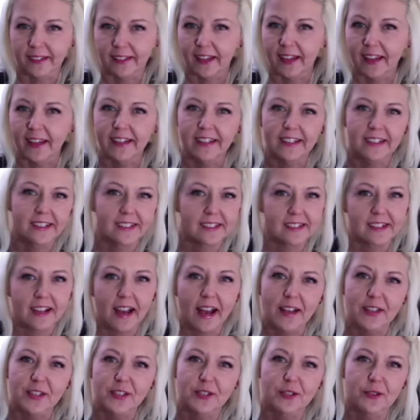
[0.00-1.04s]
like
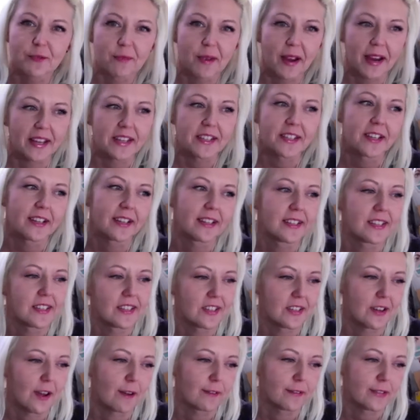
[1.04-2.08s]
customize it and
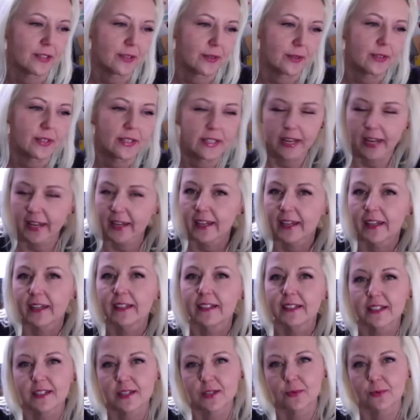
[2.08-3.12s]
stuff, so it's taking
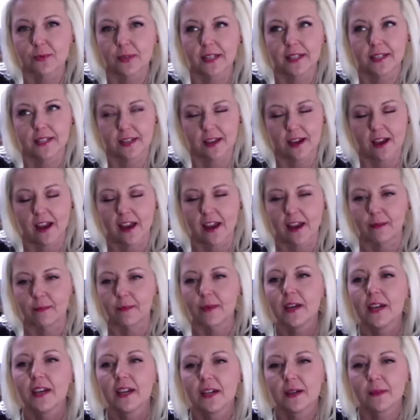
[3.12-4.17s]
its sweet time,
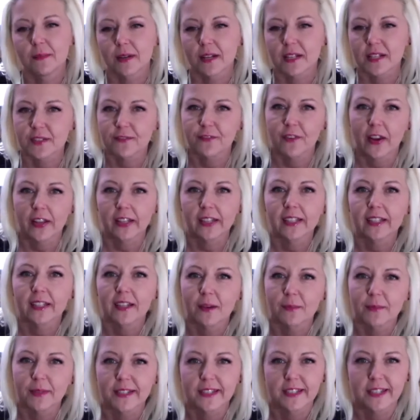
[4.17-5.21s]
but it's finally
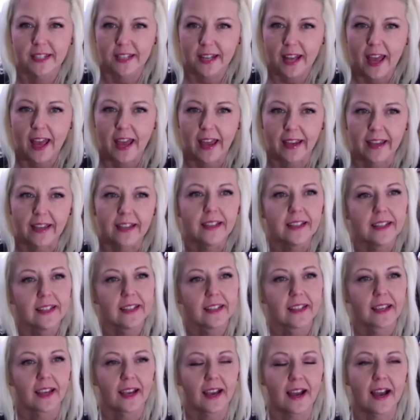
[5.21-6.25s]
coming today.
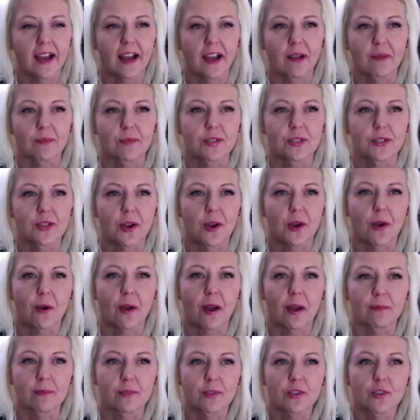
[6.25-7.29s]
So
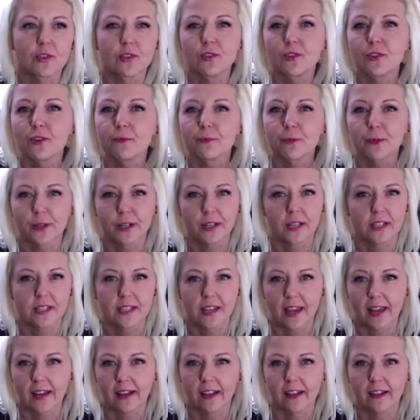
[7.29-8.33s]
I'm super
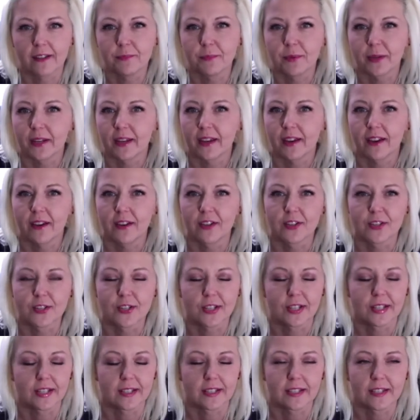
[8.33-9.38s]
excited because
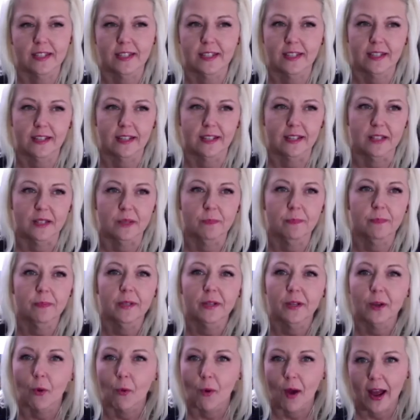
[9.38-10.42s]
it's
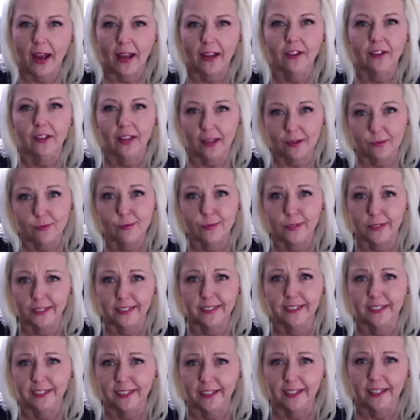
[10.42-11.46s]
been a while. I really
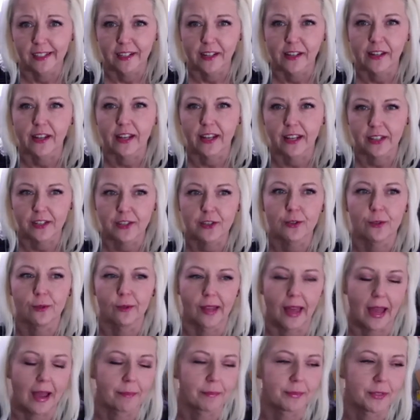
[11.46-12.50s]
need a new
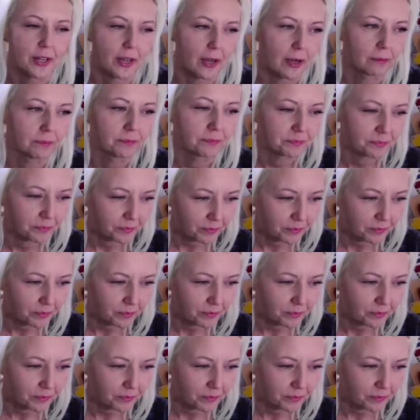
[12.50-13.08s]
laptop.